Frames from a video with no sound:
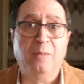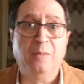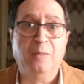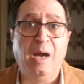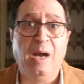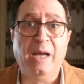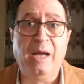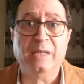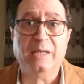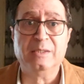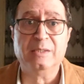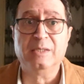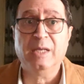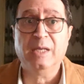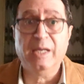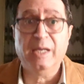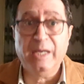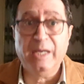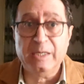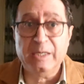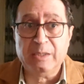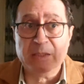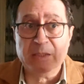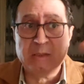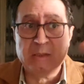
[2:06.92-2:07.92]
minds.
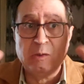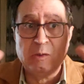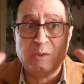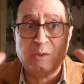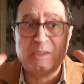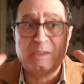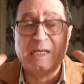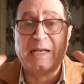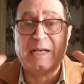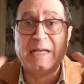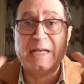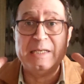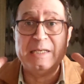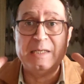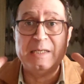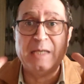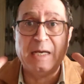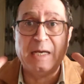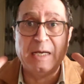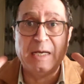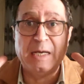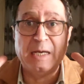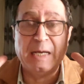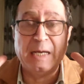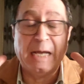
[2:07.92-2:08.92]
Looks like
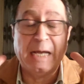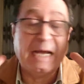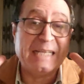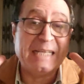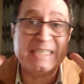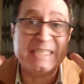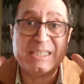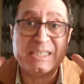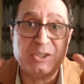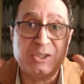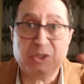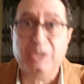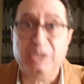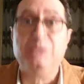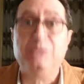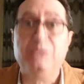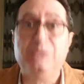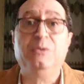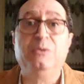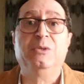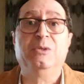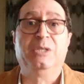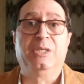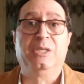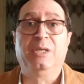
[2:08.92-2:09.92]
a
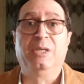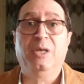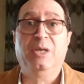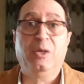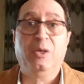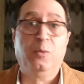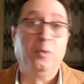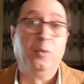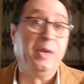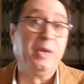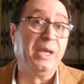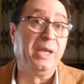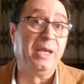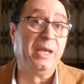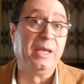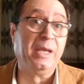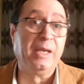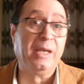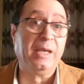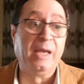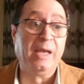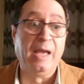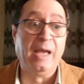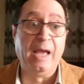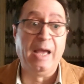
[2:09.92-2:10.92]
dictionary we
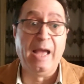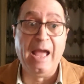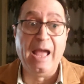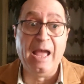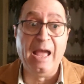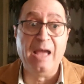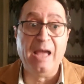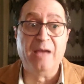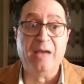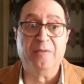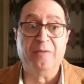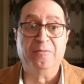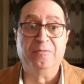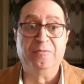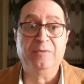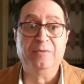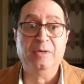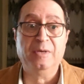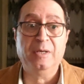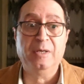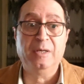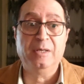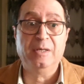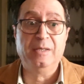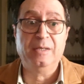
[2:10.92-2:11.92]
have
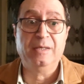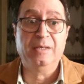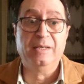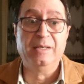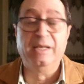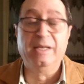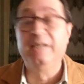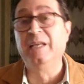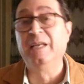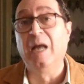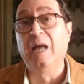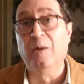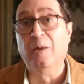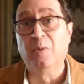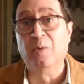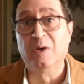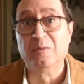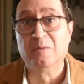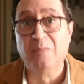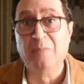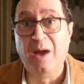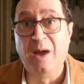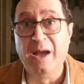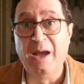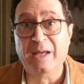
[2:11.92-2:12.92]
in our
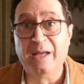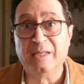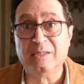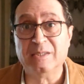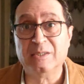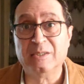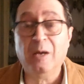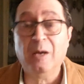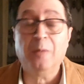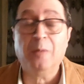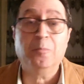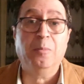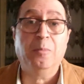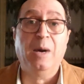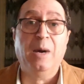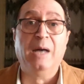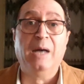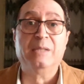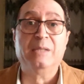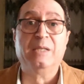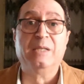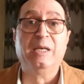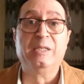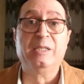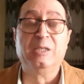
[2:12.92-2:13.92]
minds,
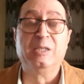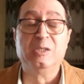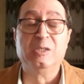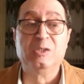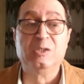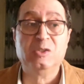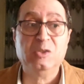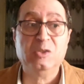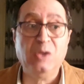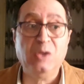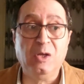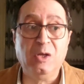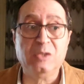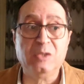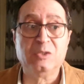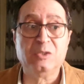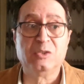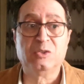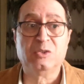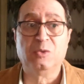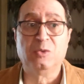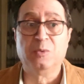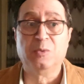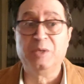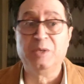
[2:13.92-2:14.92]
but it is not
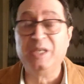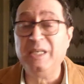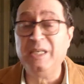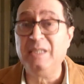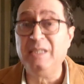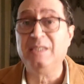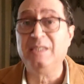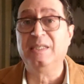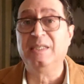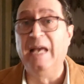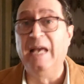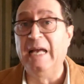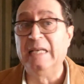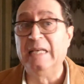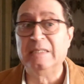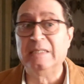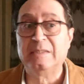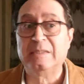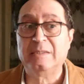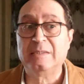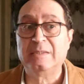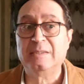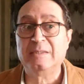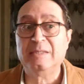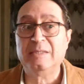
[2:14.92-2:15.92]
so easy
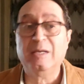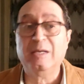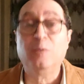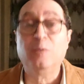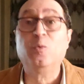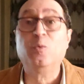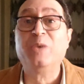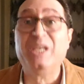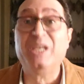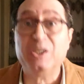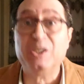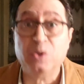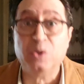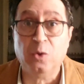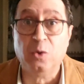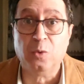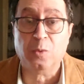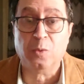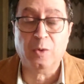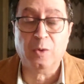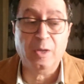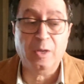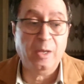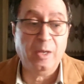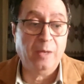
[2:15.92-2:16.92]
as we
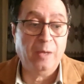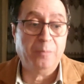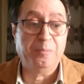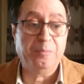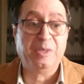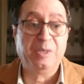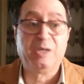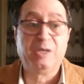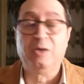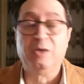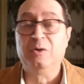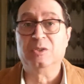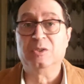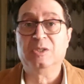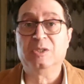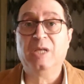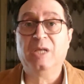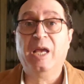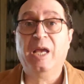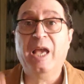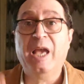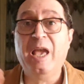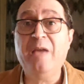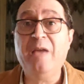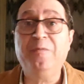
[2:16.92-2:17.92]
know, because
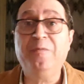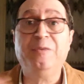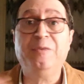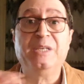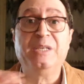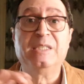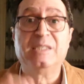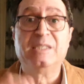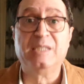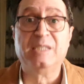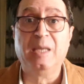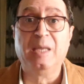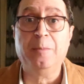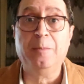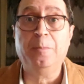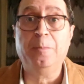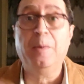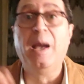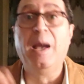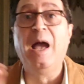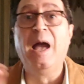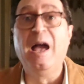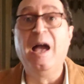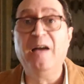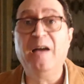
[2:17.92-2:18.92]
every step
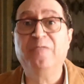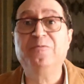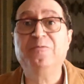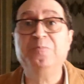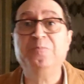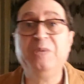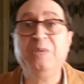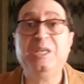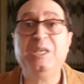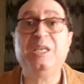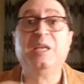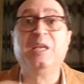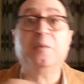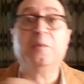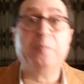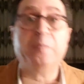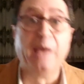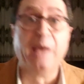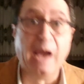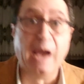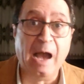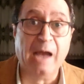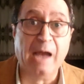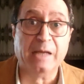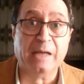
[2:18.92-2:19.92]
have meaning
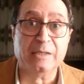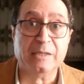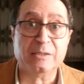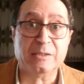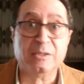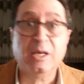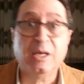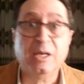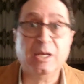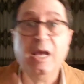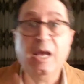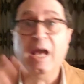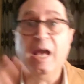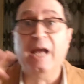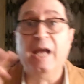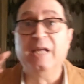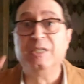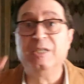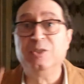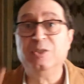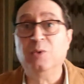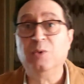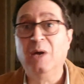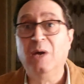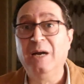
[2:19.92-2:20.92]
behind,
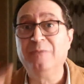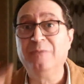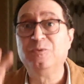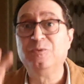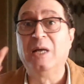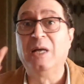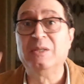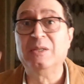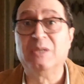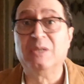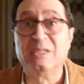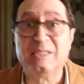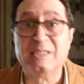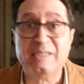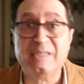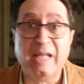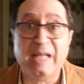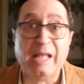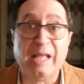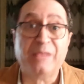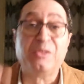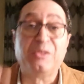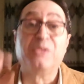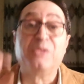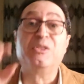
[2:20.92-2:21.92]
and you have to
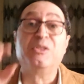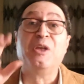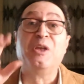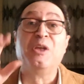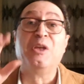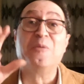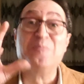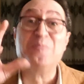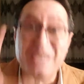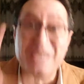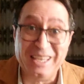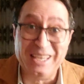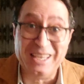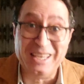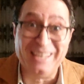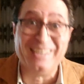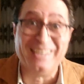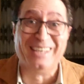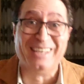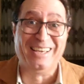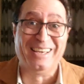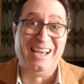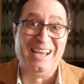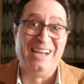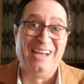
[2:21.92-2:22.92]
understand the
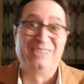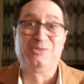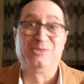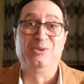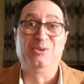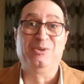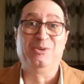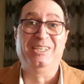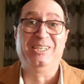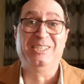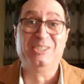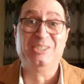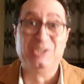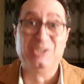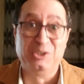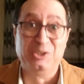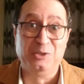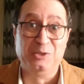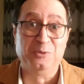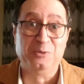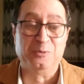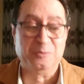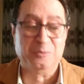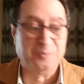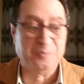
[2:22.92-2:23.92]
meaning actually
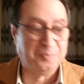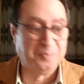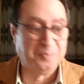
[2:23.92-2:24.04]
too.